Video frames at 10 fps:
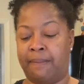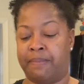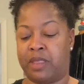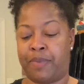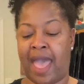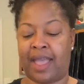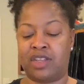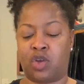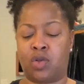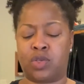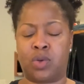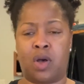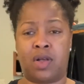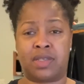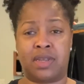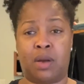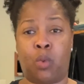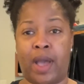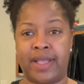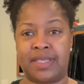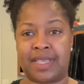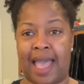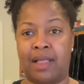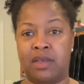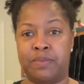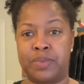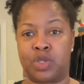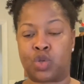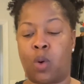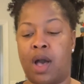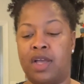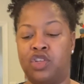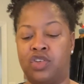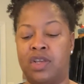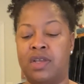The package also calls it a white scallop squash.